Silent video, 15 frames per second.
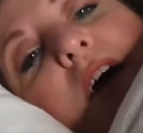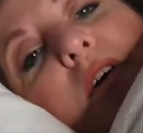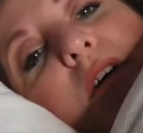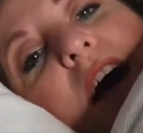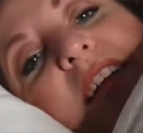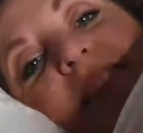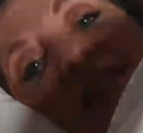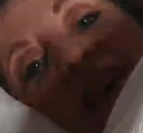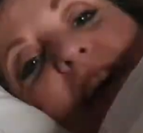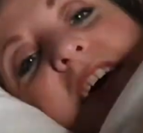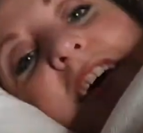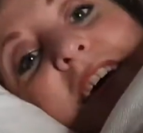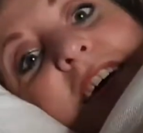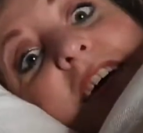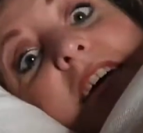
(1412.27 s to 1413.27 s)
Right.
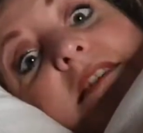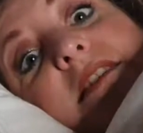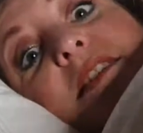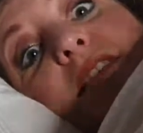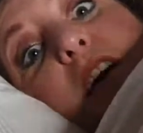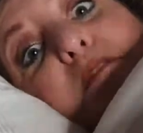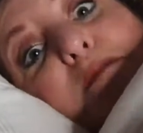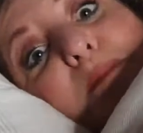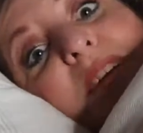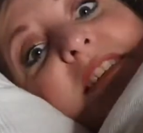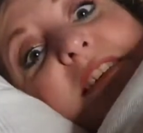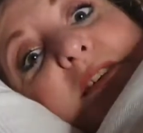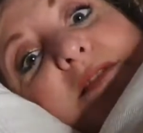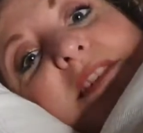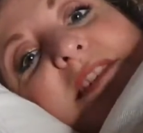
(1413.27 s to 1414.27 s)
Time for me
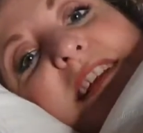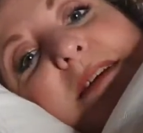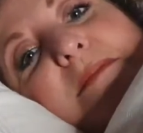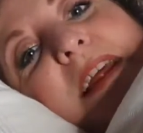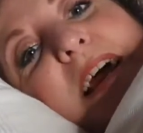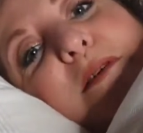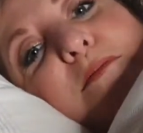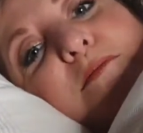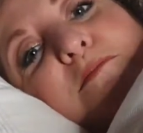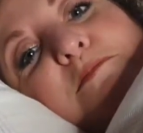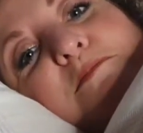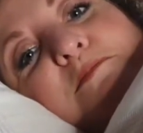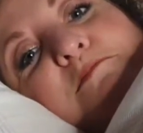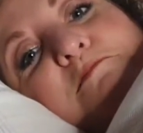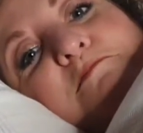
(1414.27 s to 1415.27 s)
to go to sleep now.
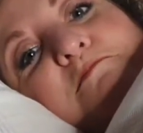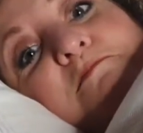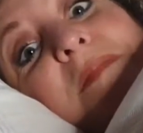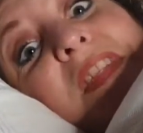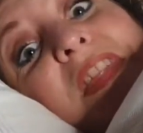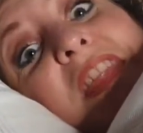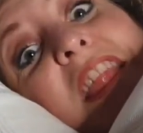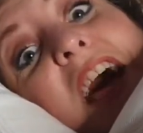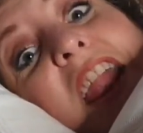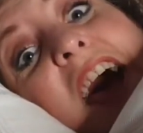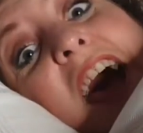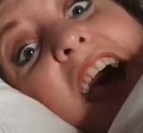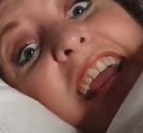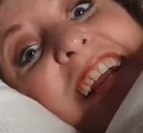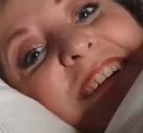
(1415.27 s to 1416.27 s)

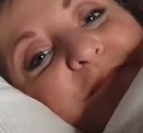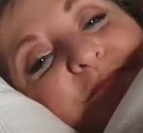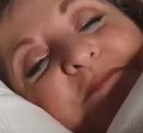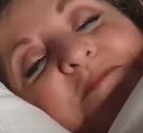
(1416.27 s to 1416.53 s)
Night-night.